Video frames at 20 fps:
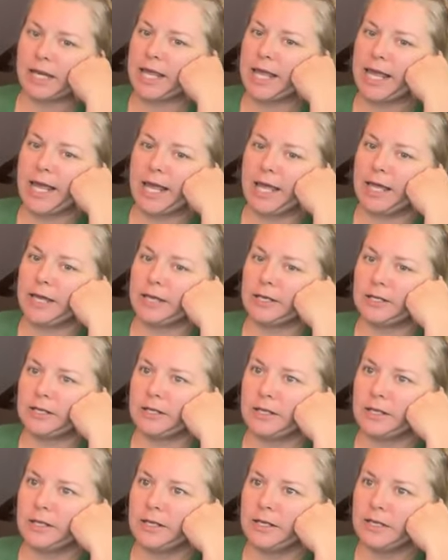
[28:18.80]
that I
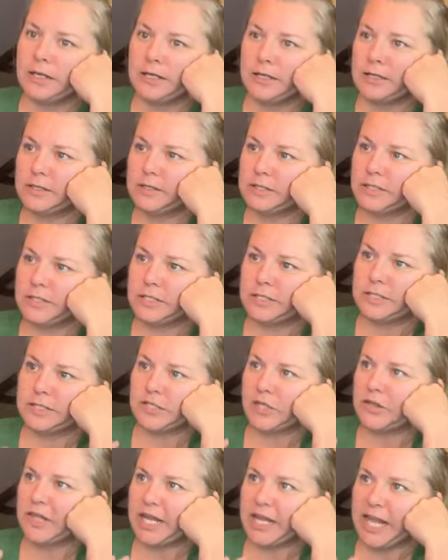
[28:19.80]
had
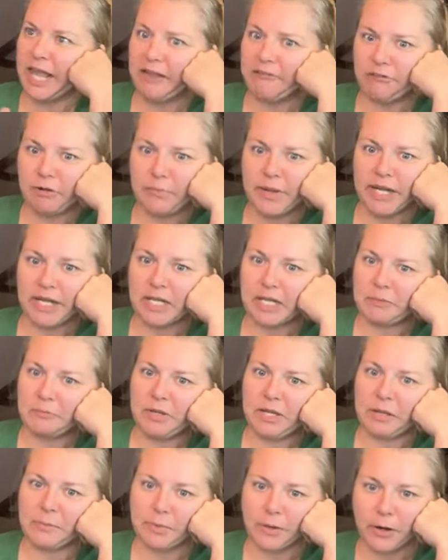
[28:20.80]
so that everybody could
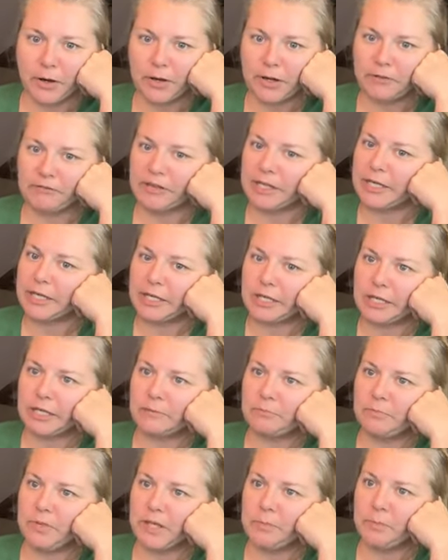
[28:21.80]
be a part of it
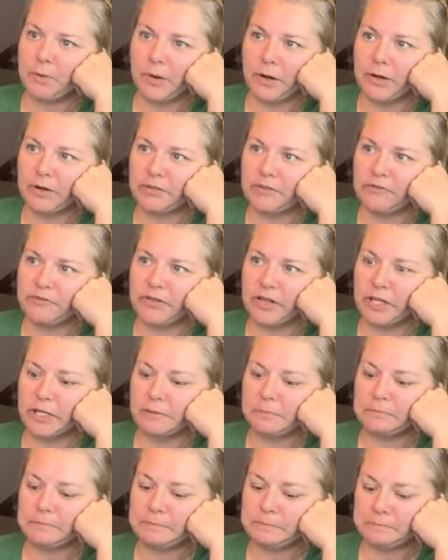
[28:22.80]
and be part of the
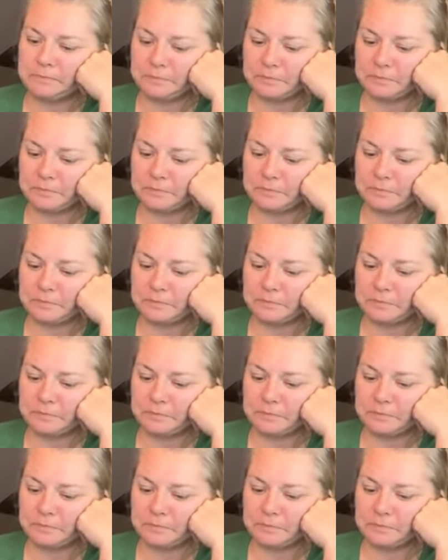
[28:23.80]
fun.